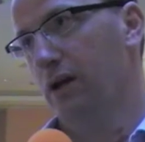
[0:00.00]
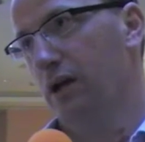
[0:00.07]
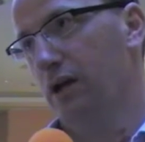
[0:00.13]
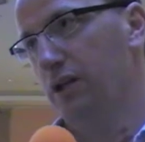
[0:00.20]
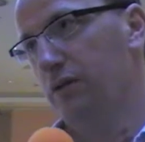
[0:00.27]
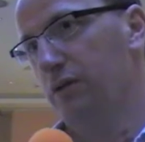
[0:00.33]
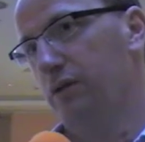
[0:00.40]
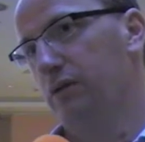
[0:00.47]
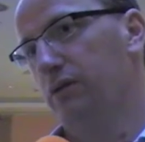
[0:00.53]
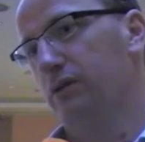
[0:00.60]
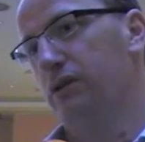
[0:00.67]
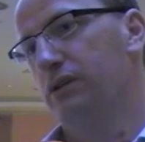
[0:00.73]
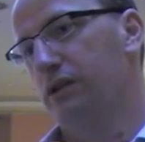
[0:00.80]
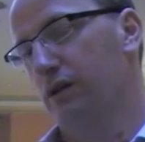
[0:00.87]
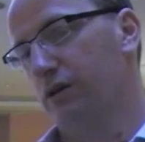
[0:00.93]
and you
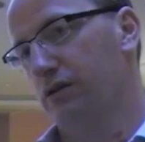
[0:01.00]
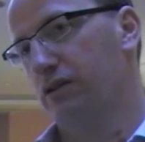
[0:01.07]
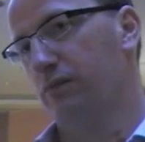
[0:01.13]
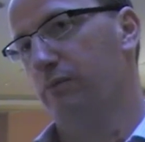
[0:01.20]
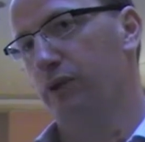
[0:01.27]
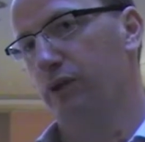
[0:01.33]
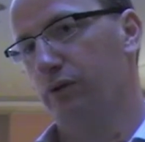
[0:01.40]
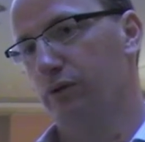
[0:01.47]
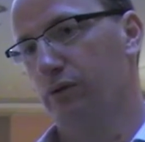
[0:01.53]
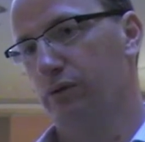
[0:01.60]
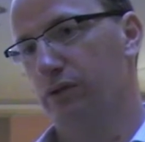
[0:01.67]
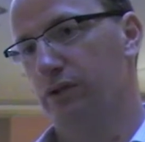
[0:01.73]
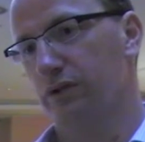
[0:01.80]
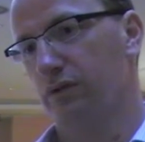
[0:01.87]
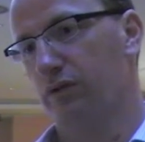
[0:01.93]
can start to
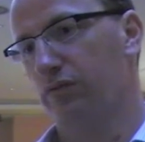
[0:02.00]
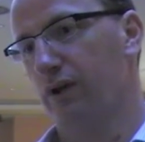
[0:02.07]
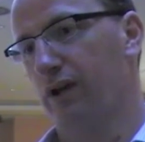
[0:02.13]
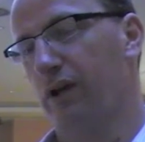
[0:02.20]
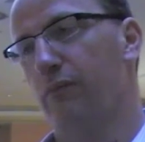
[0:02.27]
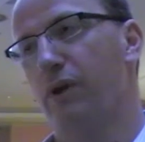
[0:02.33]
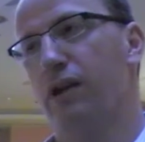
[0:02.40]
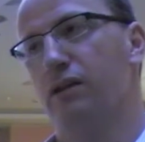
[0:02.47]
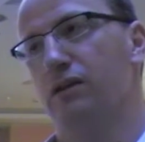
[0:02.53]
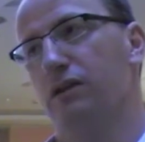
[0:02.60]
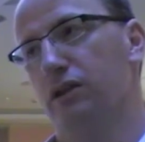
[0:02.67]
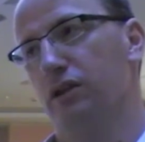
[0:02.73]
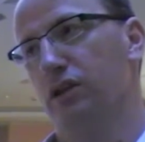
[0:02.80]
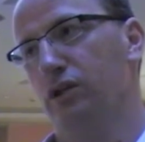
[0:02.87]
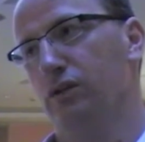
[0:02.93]
build or recommend
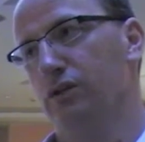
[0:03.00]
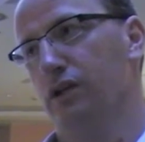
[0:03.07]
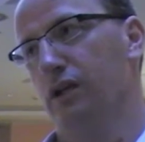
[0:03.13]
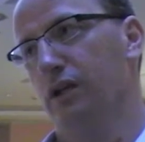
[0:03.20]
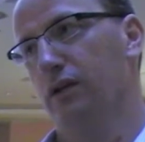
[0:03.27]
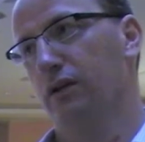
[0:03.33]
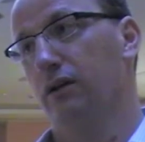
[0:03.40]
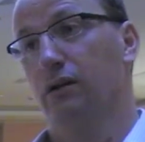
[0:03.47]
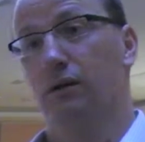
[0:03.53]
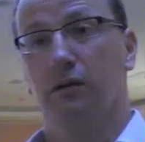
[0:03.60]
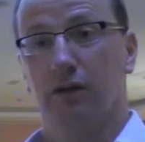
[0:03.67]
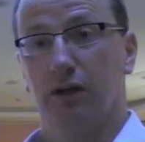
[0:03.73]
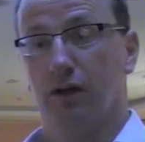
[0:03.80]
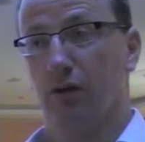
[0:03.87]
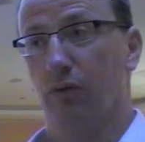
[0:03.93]
to the user,
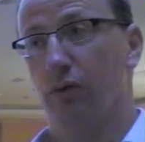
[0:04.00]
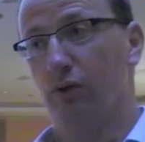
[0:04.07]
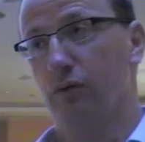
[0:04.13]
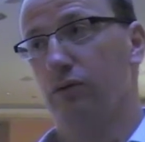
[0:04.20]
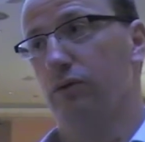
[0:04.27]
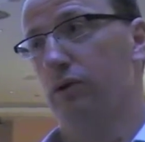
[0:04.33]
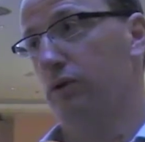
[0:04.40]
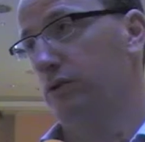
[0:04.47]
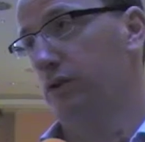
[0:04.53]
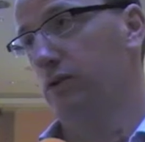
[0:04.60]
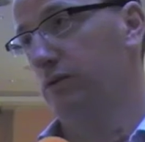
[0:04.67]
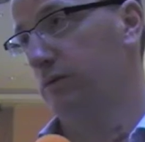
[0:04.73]
you should